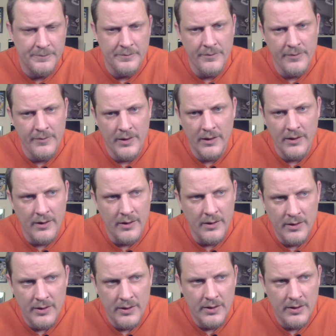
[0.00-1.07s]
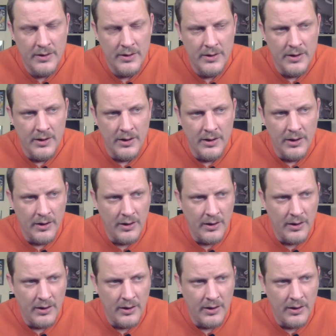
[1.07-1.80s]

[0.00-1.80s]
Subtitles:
(silence)